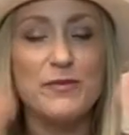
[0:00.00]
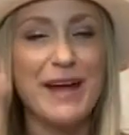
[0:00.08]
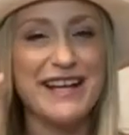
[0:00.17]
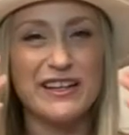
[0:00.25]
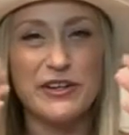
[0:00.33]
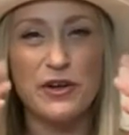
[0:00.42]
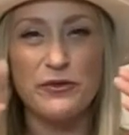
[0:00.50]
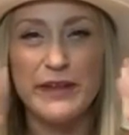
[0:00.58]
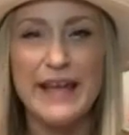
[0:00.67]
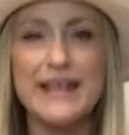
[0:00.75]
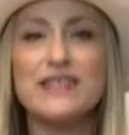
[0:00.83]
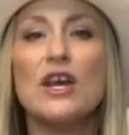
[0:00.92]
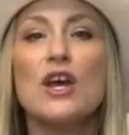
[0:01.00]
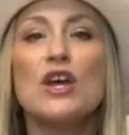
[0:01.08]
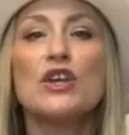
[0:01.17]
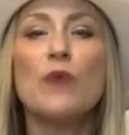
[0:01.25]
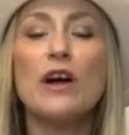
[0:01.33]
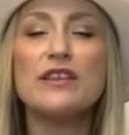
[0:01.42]
You might get little flakes.
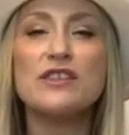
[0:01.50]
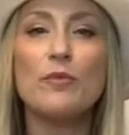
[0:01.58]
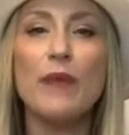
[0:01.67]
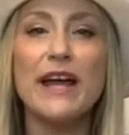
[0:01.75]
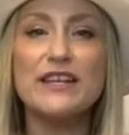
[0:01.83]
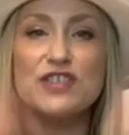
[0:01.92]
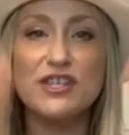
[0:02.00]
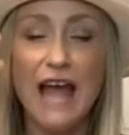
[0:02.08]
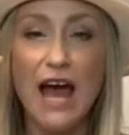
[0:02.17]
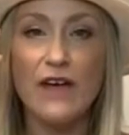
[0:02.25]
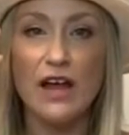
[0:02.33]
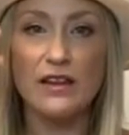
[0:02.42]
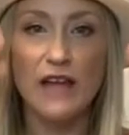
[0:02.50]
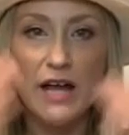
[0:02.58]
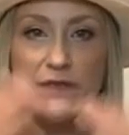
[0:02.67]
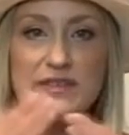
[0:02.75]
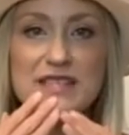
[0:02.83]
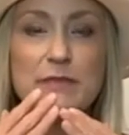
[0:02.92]
You also might just have a
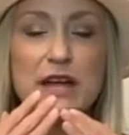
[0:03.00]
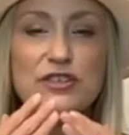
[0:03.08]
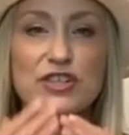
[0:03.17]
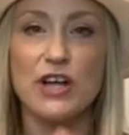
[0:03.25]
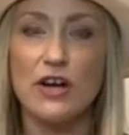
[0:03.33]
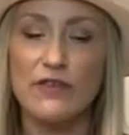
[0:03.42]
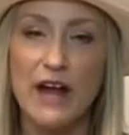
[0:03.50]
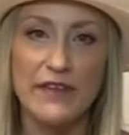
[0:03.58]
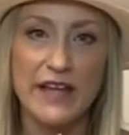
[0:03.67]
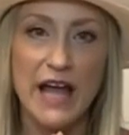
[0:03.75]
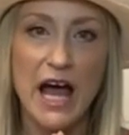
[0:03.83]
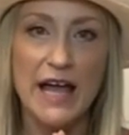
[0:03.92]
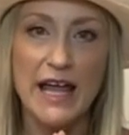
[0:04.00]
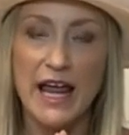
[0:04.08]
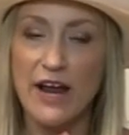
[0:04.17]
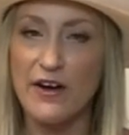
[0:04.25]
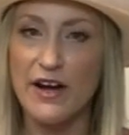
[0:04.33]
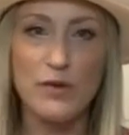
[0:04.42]
lot of smudging around the eye
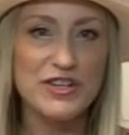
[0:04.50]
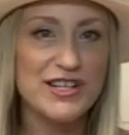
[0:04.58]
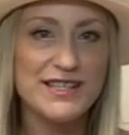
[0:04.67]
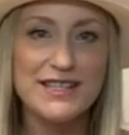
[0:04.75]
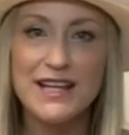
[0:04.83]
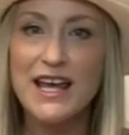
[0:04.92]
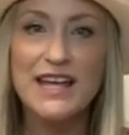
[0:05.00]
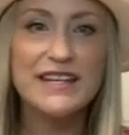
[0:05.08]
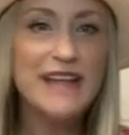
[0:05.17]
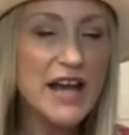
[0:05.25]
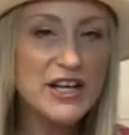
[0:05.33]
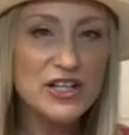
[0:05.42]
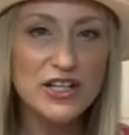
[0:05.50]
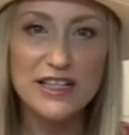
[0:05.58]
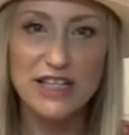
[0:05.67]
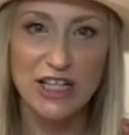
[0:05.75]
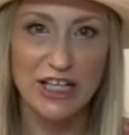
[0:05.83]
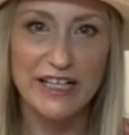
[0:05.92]
area, which is not a
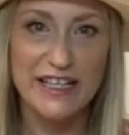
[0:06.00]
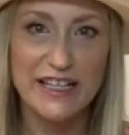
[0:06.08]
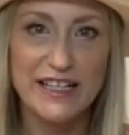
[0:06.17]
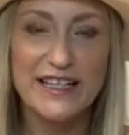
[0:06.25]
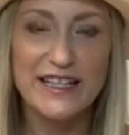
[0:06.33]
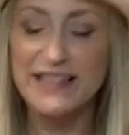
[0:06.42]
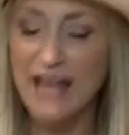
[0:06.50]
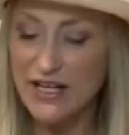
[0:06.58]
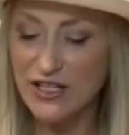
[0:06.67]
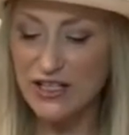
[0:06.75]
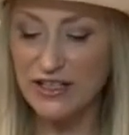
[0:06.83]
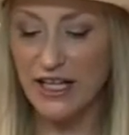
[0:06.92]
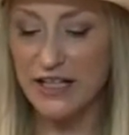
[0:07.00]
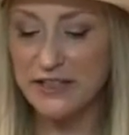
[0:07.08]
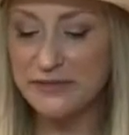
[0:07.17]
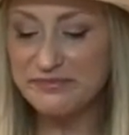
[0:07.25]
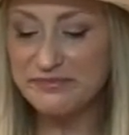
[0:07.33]
good look. Not a good look.